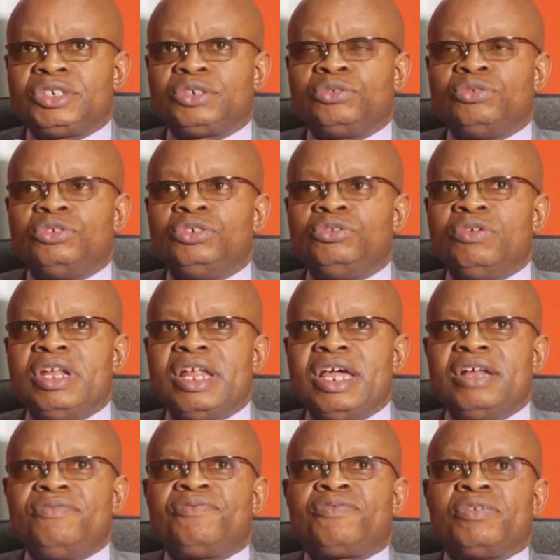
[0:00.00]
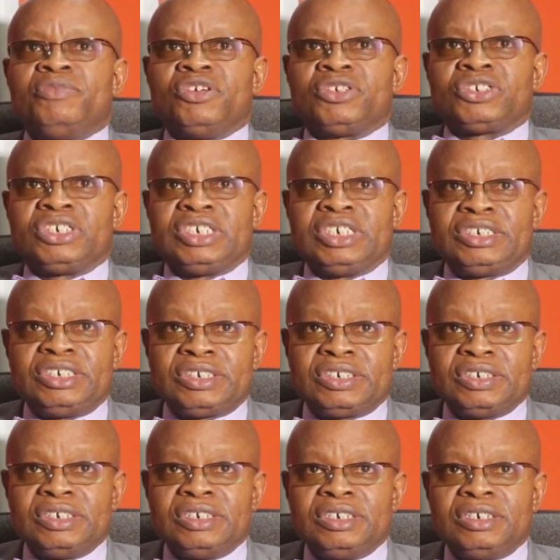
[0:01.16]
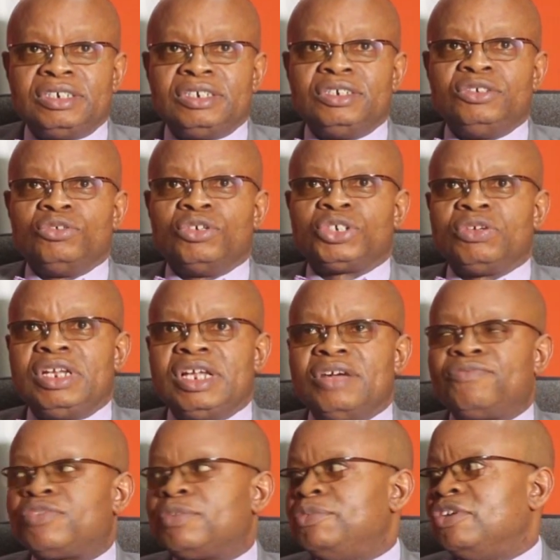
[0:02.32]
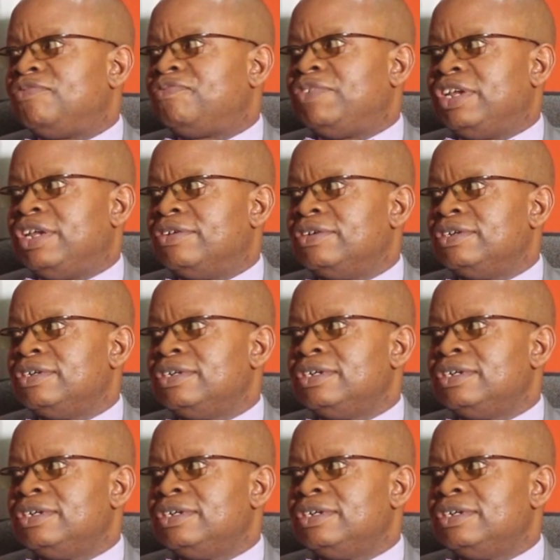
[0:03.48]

So you learn from your successes, you also learn from your failure.